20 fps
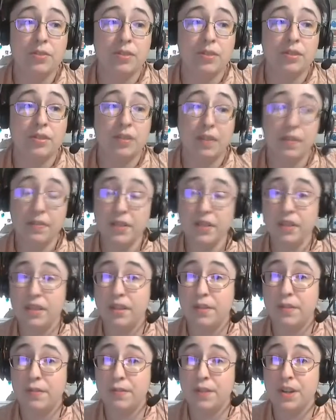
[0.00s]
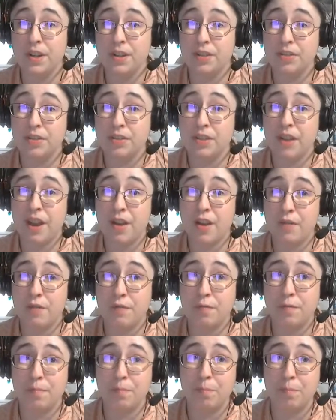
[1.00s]
was definitely a first to
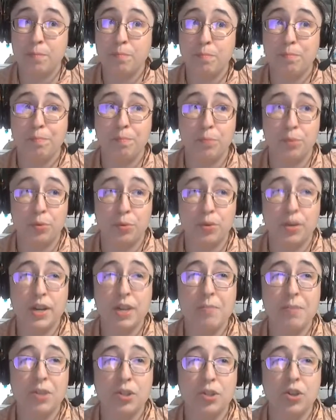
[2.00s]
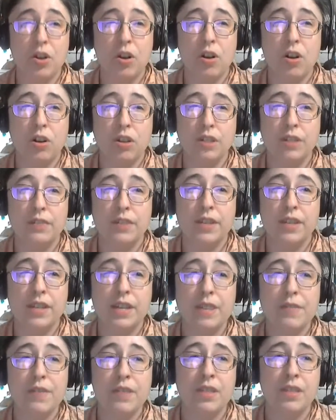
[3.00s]
have pretty much all of
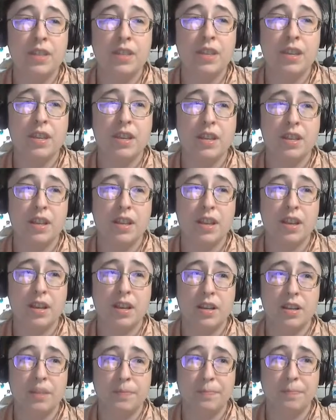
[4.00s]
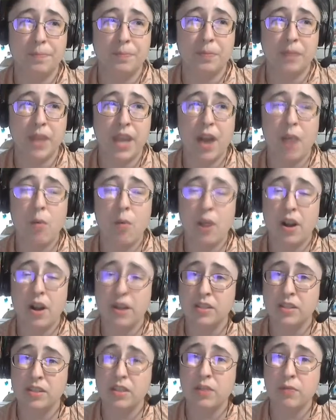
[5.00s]
it. Even the
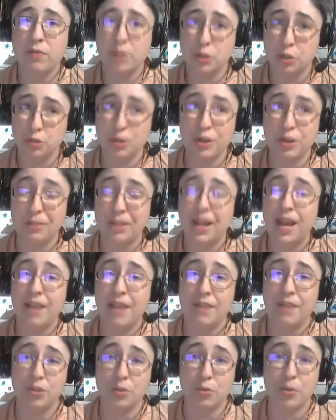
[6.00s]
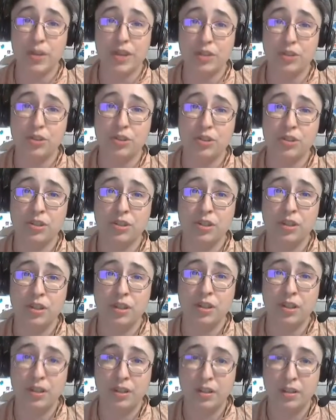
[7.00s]
catwalk itself was streamed live on Twitch
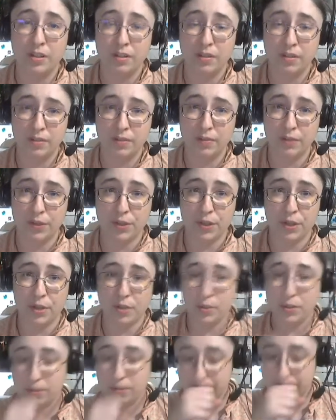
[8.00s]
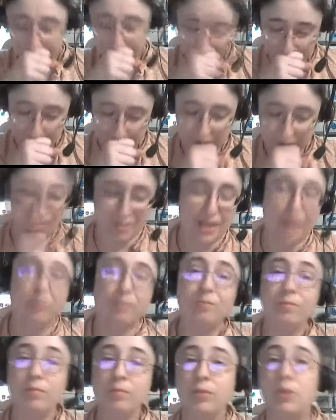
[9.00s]
for those, pardon me,
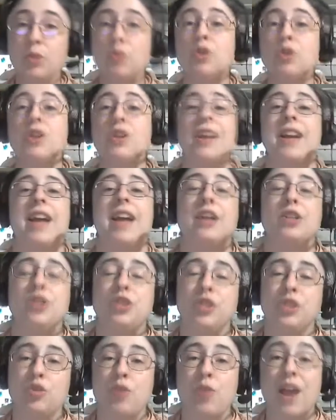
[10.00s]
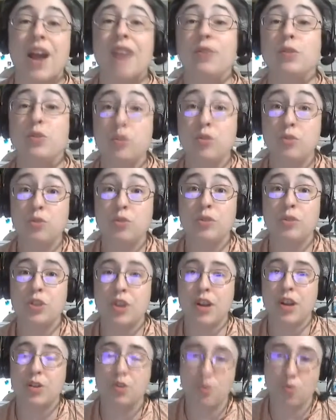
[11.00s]
who could not actually travel to
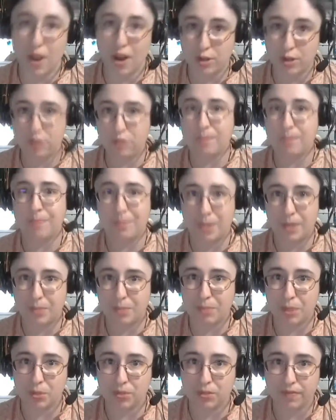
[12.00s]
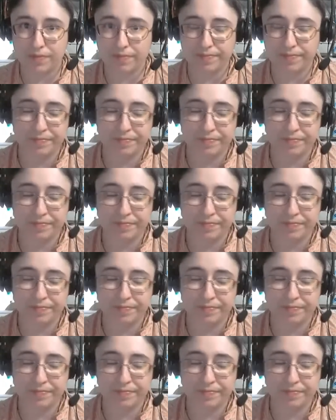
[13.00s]
TwitchCon to watch in person.